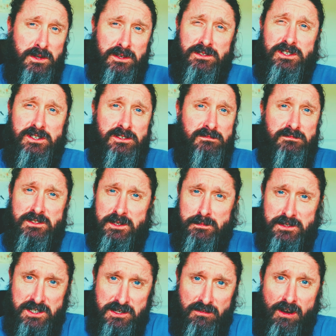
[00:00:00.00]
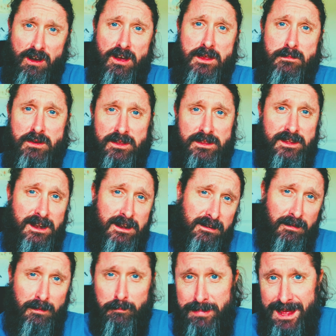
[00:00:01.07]
push subscribe and the
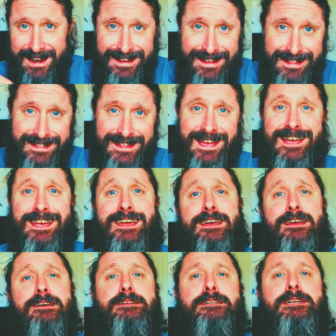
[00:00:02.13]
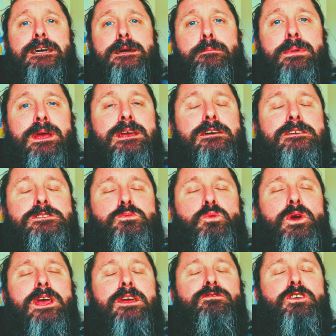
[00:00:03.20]
little belly thing, because
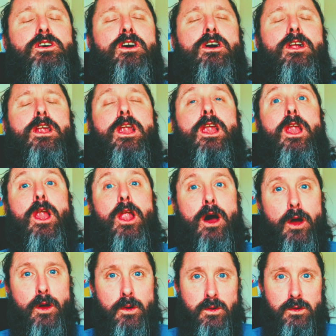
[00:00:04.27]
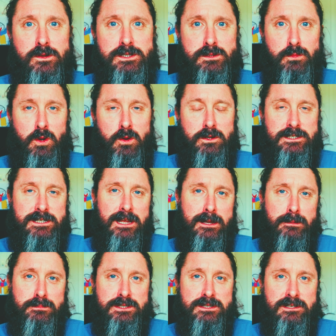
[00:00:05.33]
we've got loads more
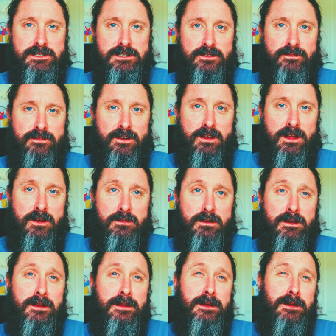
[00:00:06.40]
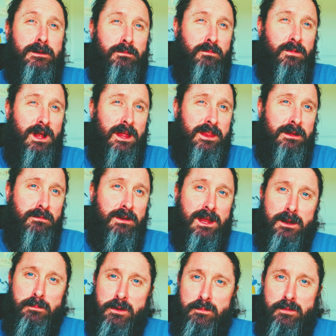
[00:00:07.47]
tips to follow. Well, I think we're going
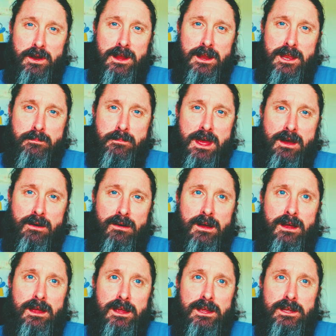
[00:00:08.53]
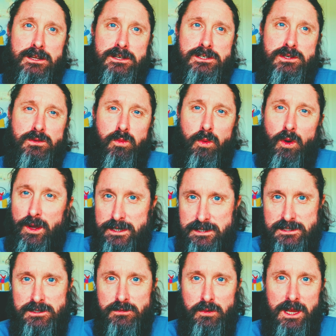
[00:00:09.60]
to be bringing them out
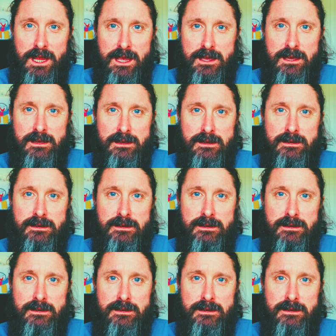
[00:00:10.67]
twice a week.